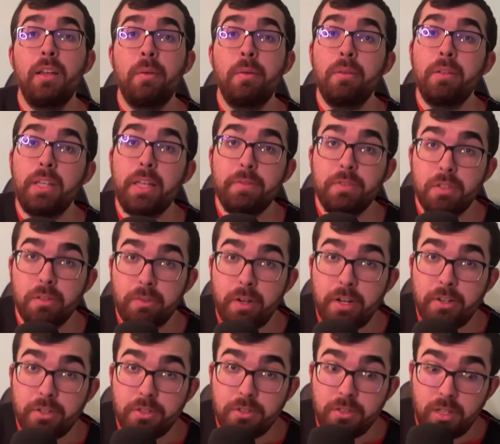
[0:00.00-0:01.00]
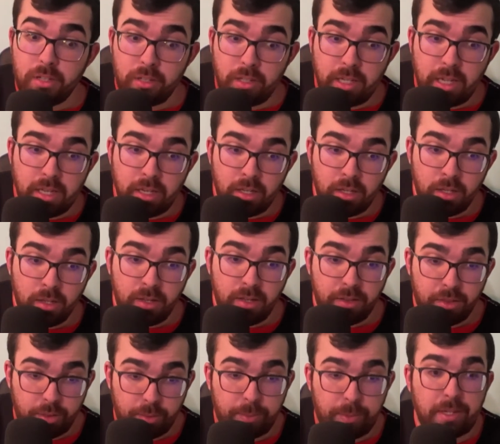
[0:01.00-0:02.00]
Gives the Rangers the lead
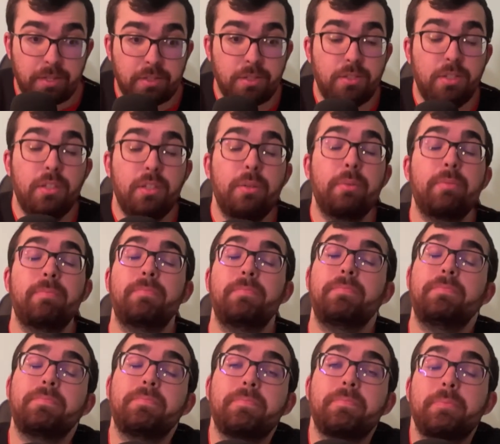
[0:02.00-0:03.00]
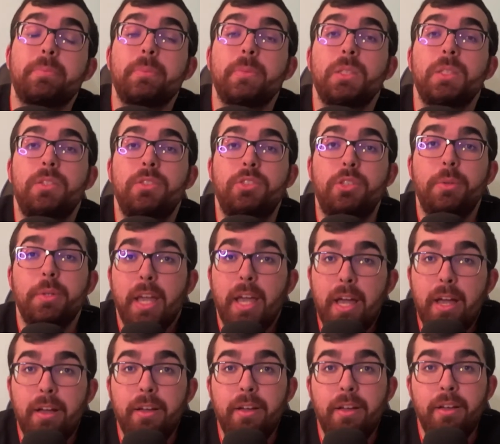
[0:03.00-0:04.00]
3-2. So,
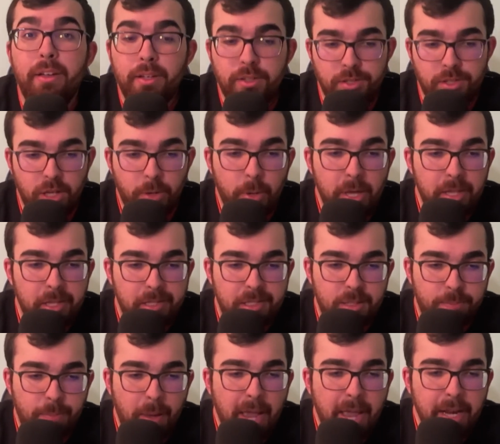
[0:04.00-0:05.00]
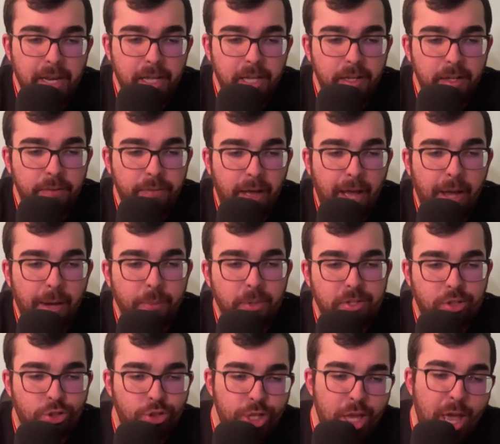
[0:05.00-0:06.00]
yeah. So, in the span of, I
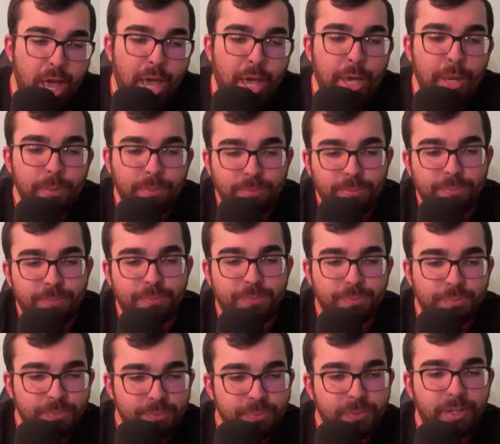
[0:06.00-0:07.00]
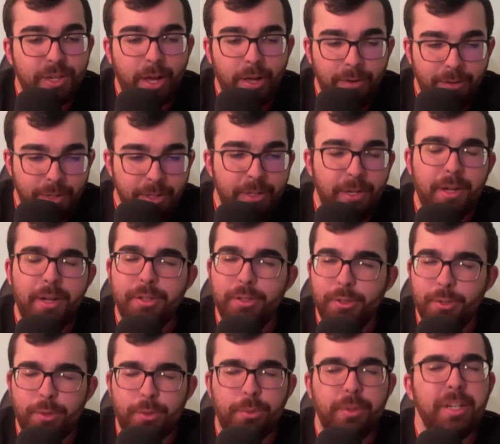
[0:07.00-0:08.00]
would say, a little
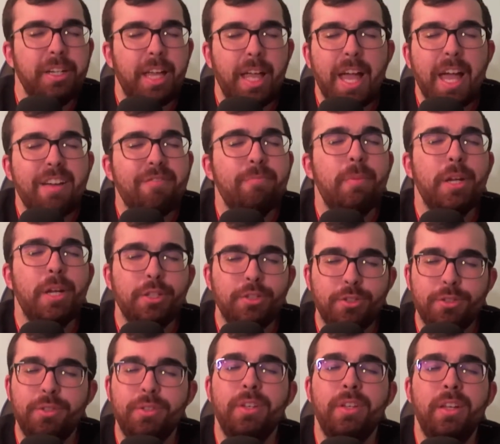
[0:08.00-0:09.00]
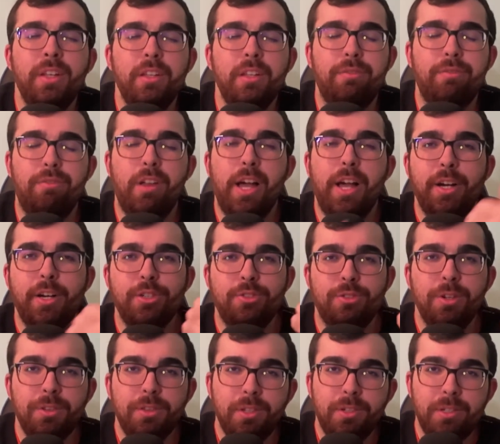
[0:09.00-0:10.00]
under 3.5 minutes, the Flyers
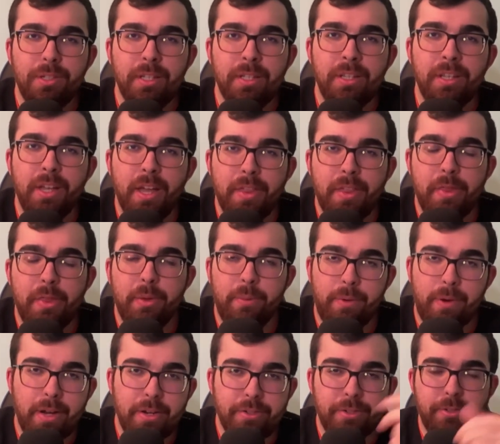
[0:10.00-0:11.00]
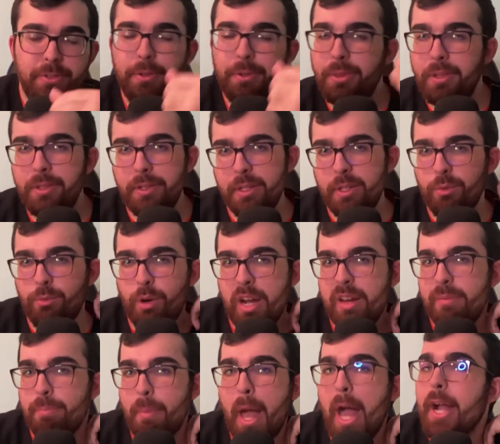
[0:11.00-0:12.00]
took the lead, and then the Rangers took the lead
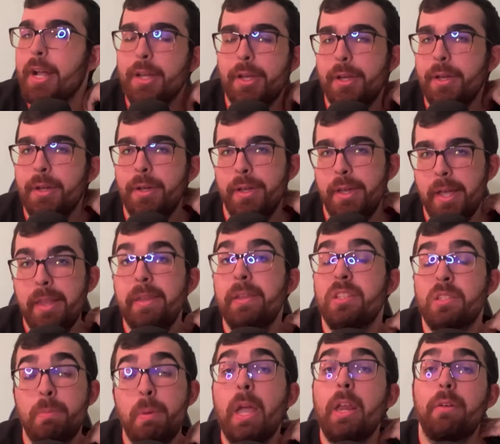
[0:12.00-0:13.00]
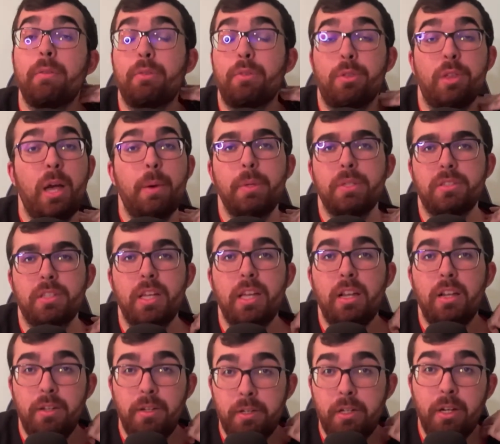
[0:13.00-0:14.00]
right back in the span of, I would say, a
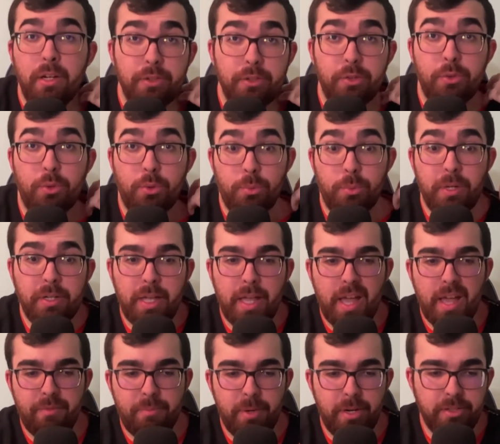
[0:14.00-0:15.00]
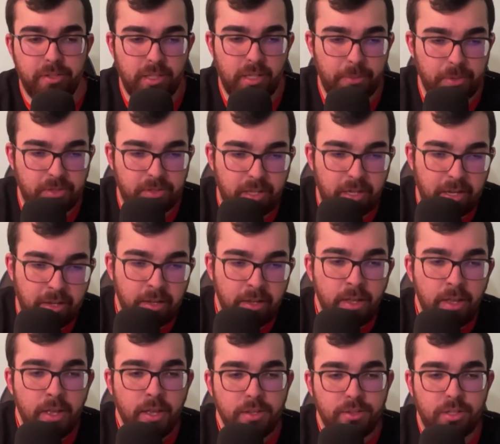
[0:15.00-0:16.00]
little under 3.5 minutes, I would say.
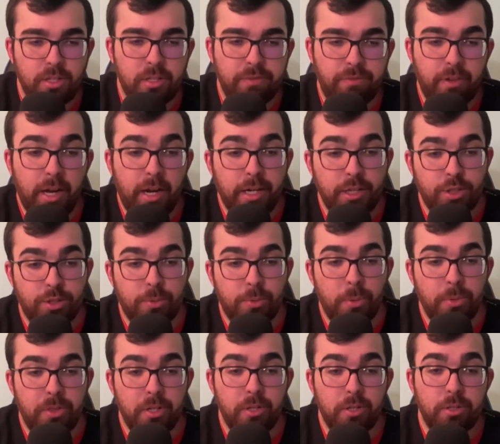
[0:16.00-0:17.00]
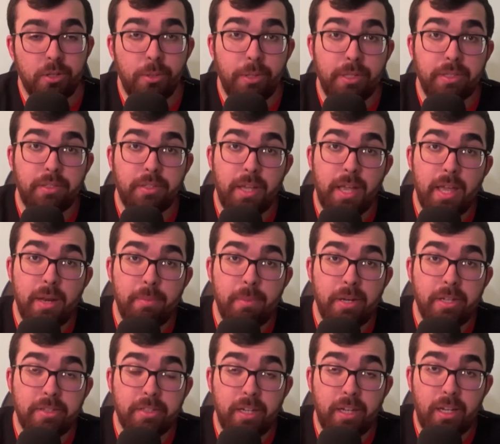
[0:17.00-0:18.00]
So the Flyers scored their goal at 10
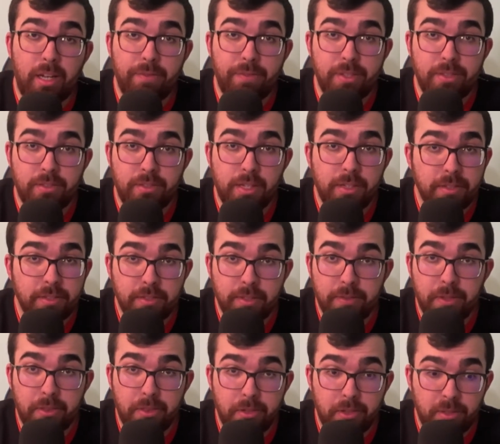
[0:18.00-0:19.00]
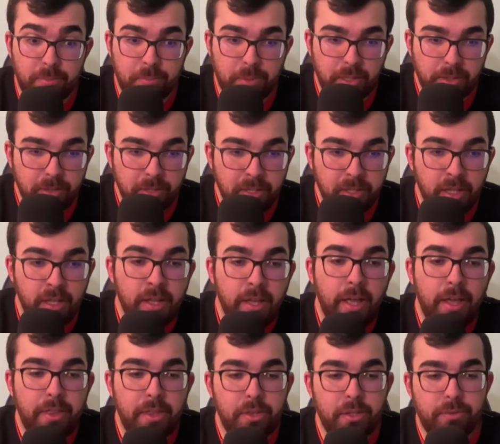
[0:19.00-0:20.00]
minutes and 11 seconds of the third period,
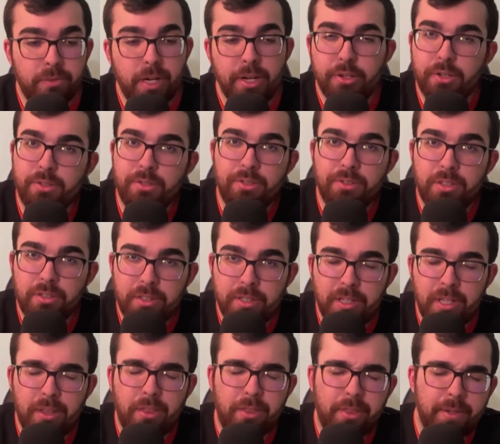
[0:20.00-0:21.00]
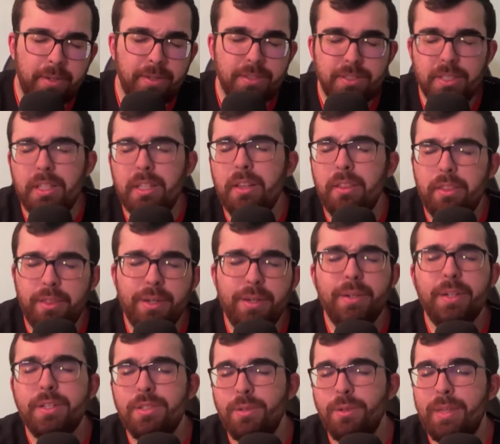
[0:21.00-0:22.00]
and then the Rangers took the lead at
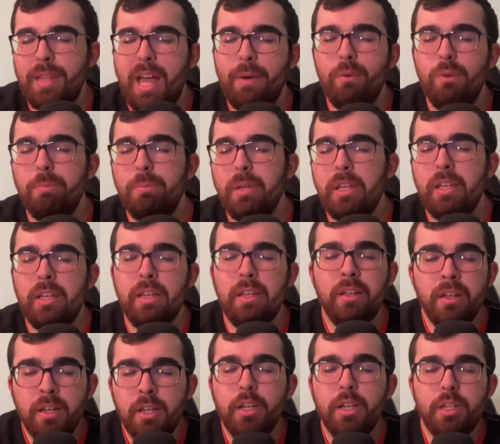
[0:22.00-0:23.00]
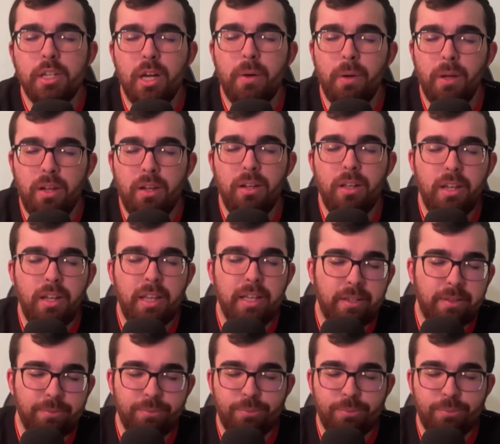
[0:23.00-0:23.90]
13:30, so that would be, you know, like